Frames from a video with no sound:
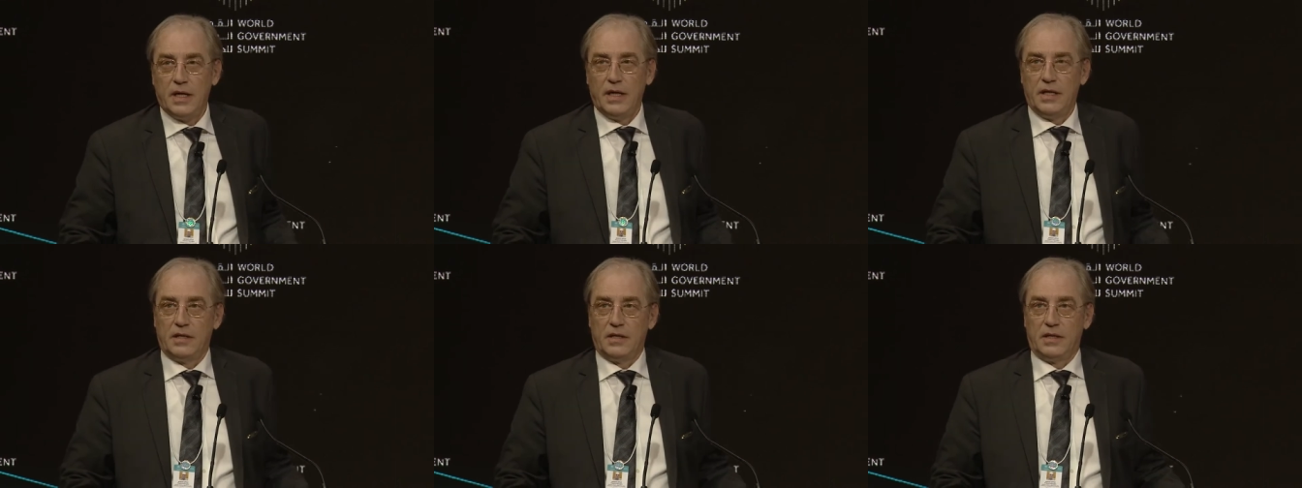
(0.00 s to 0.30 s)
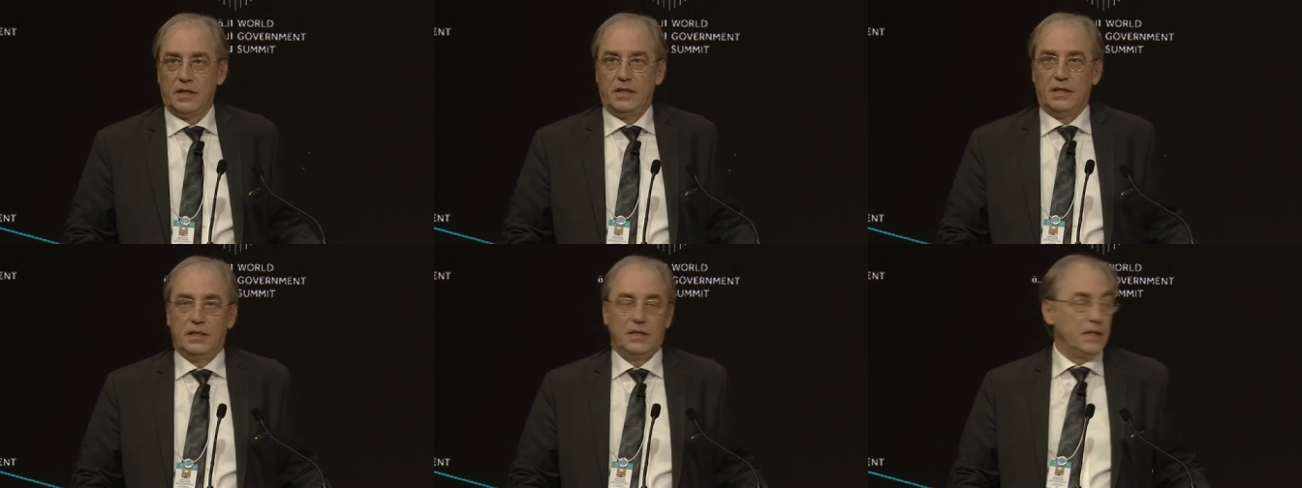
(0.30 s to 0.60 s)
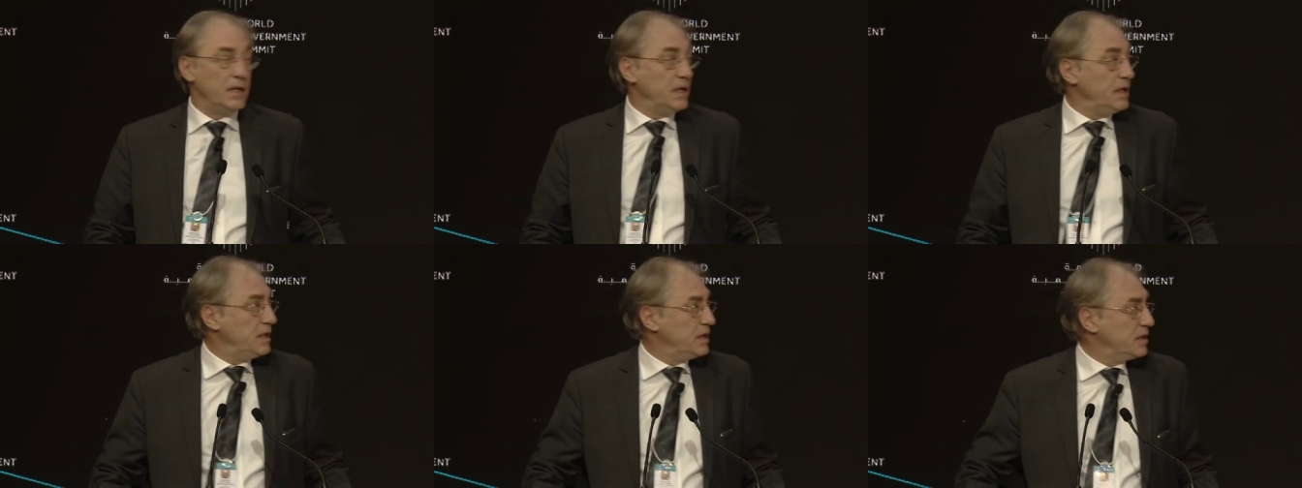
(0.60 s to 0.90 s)

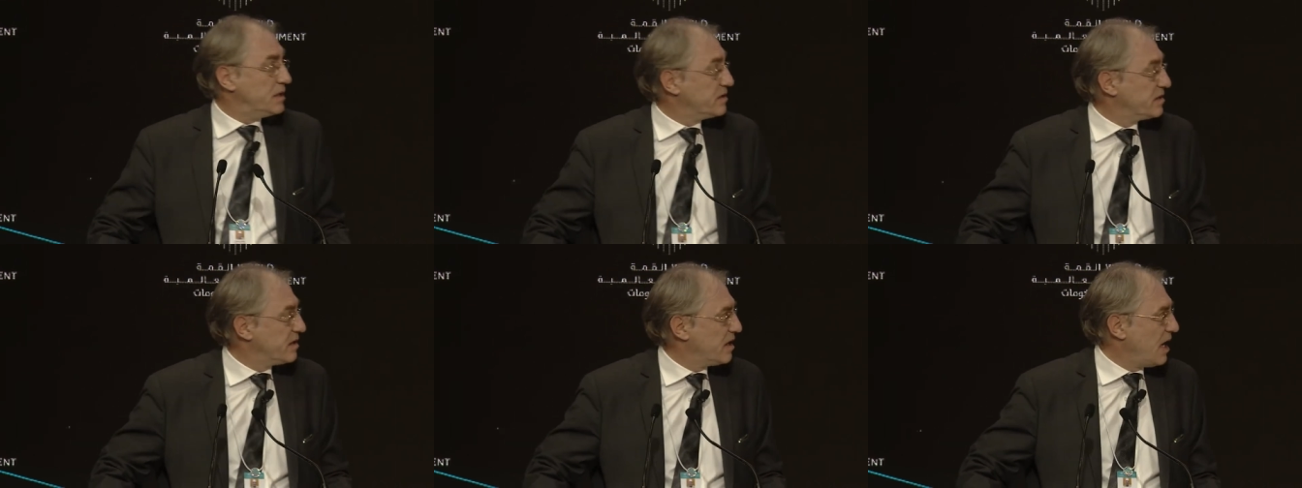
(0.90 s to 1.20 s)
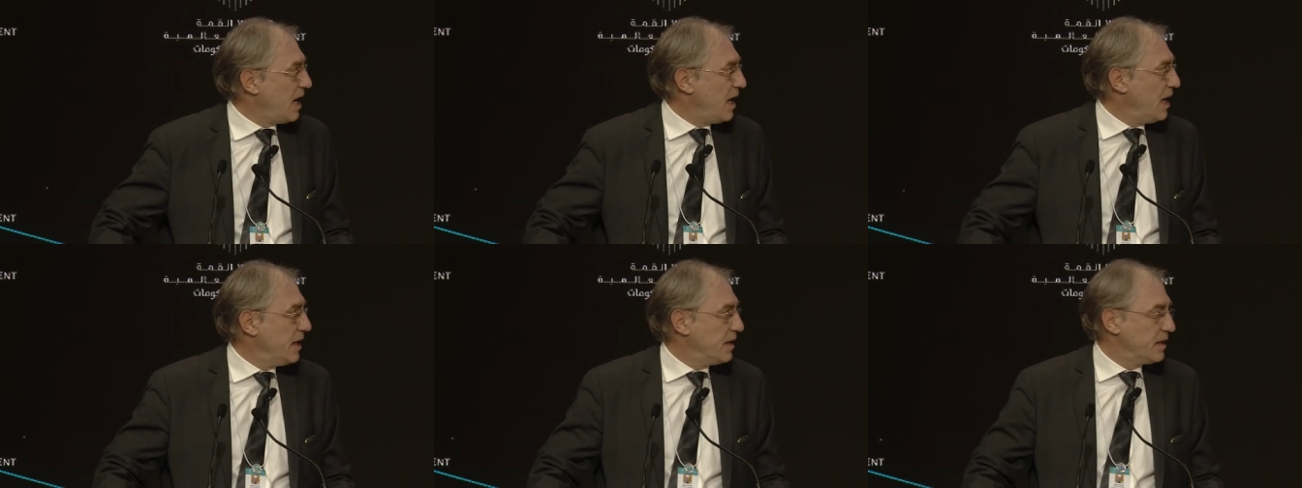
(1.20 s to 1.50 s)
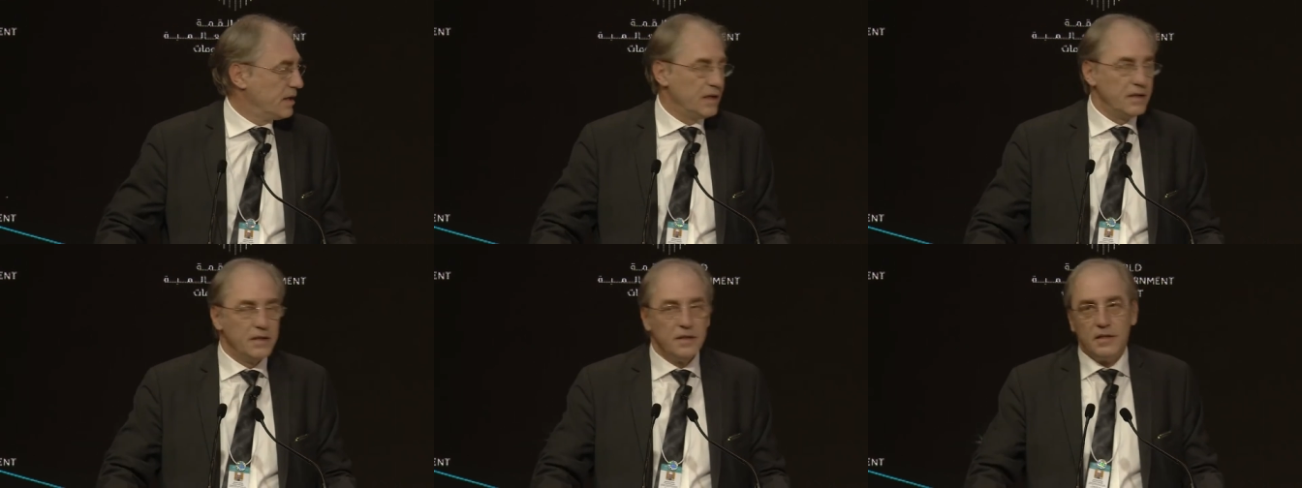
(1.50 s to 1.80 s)
in the
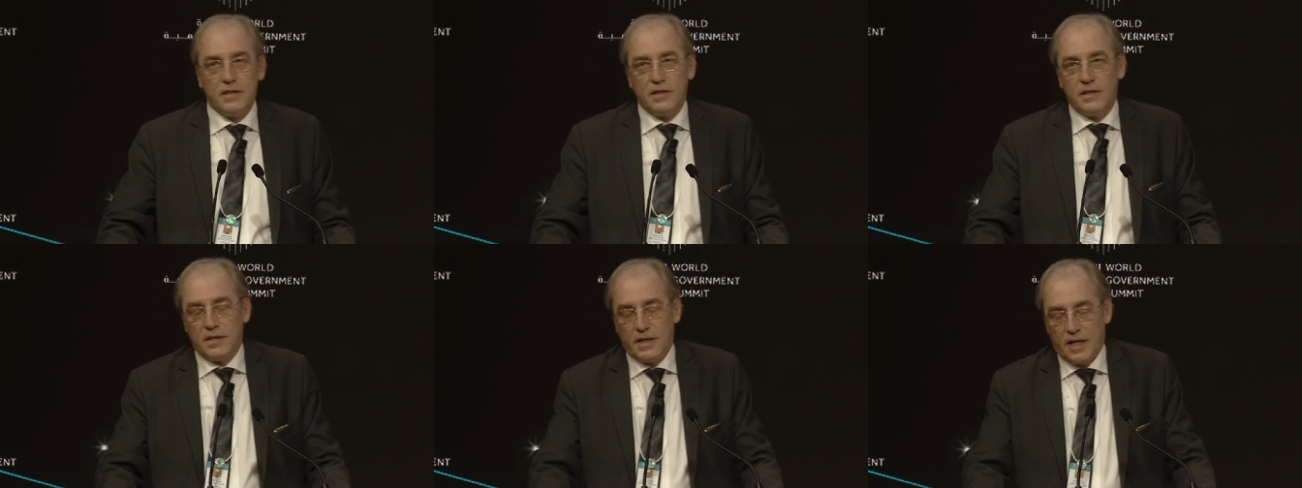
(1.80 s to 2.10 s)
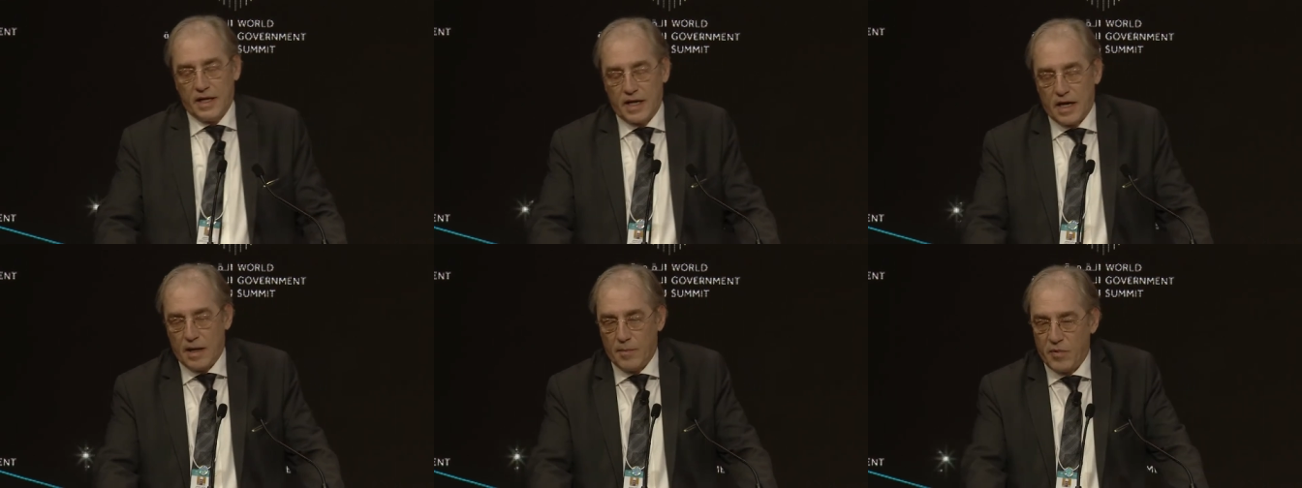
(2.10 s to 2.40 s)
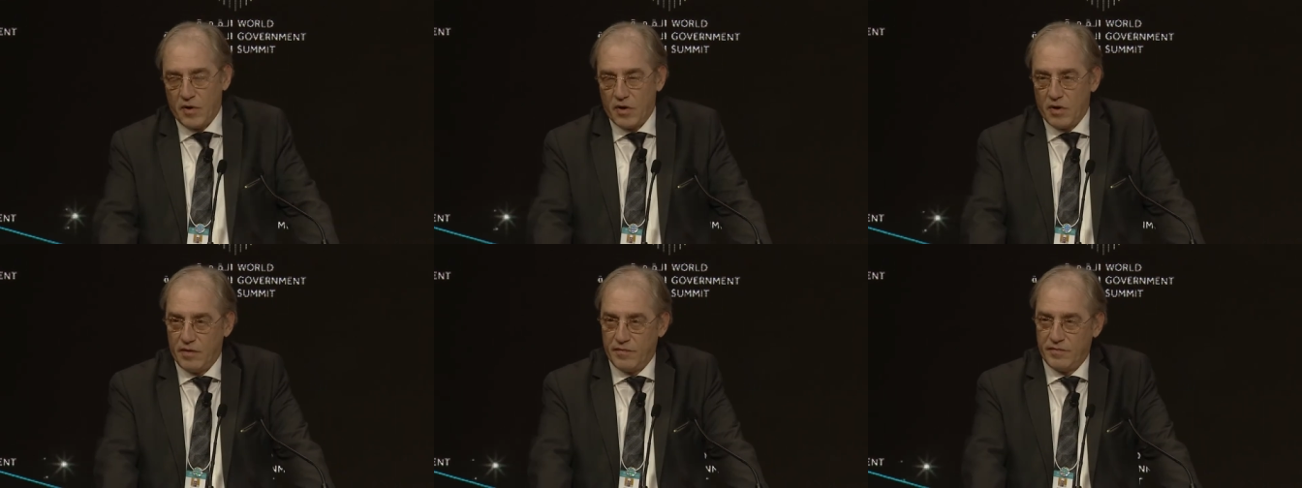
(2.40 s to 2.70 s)
slide a
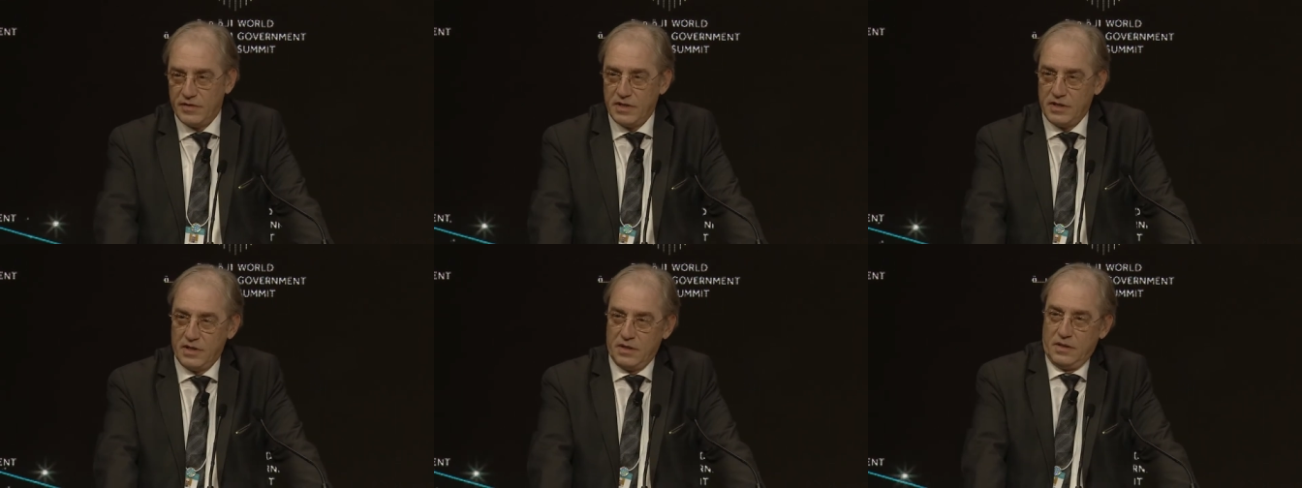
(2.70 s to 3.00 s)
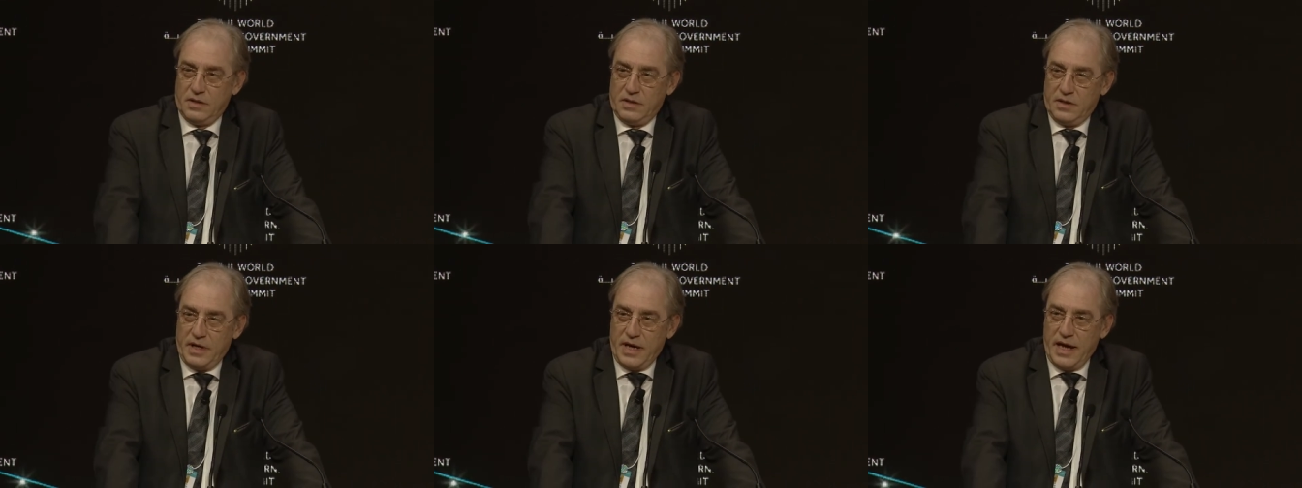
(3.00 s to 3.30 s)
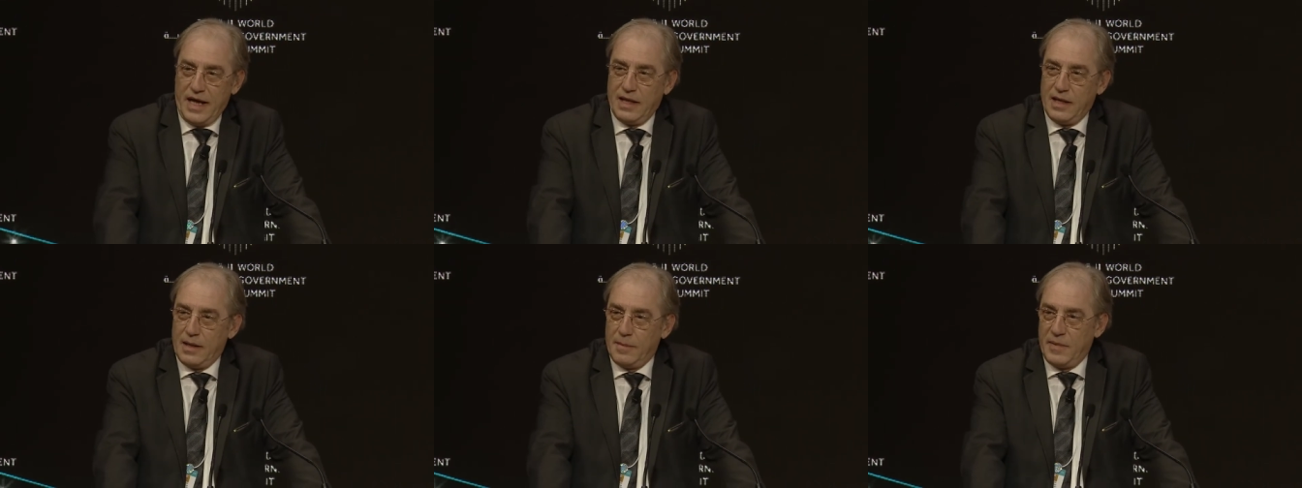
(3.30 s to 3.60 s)
couple of the
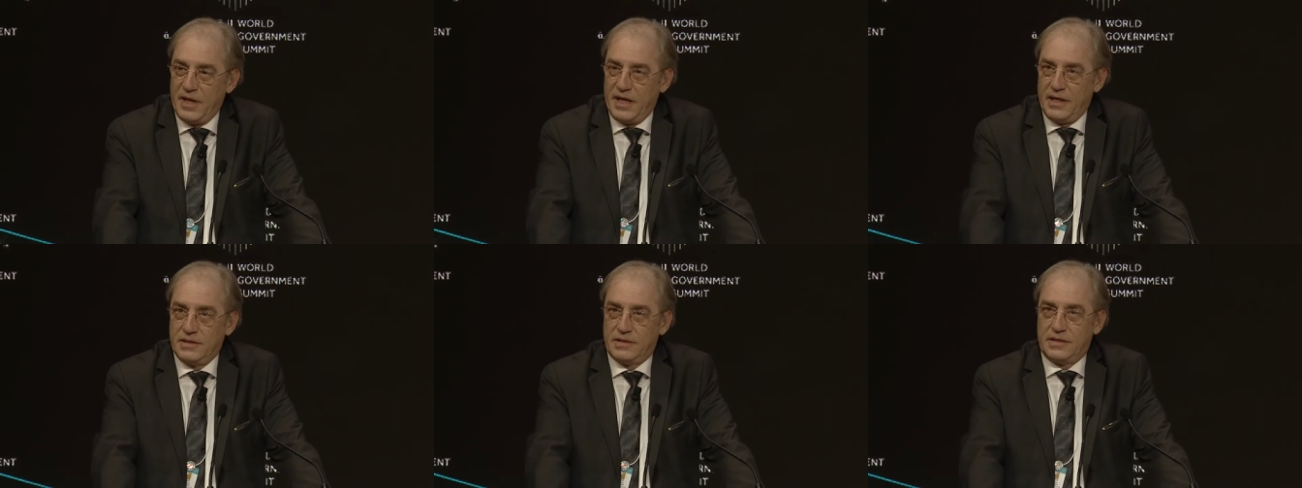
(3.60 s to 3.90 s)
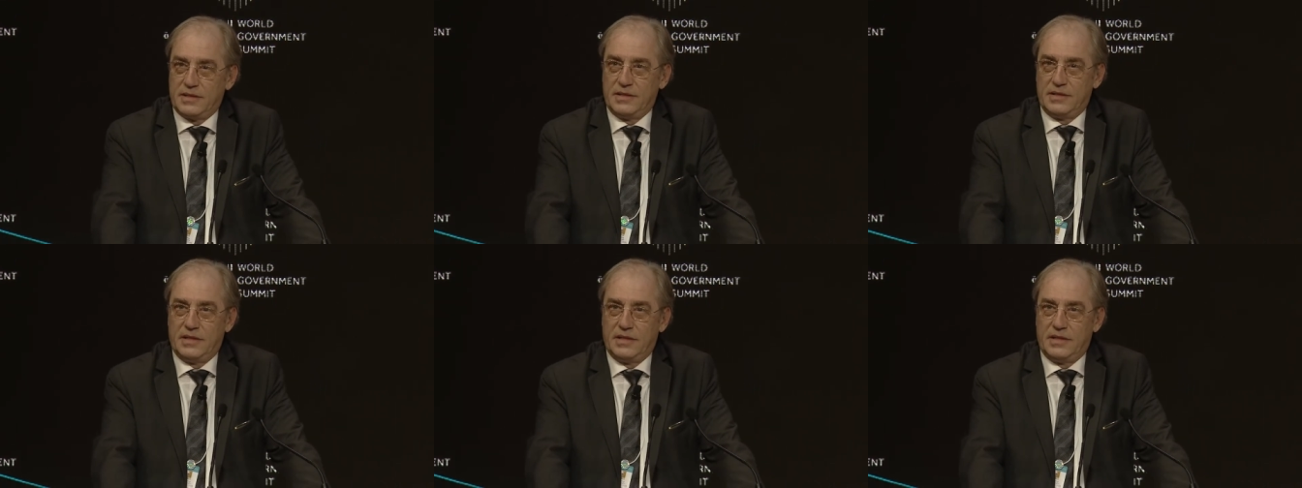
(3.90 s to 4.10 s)
elements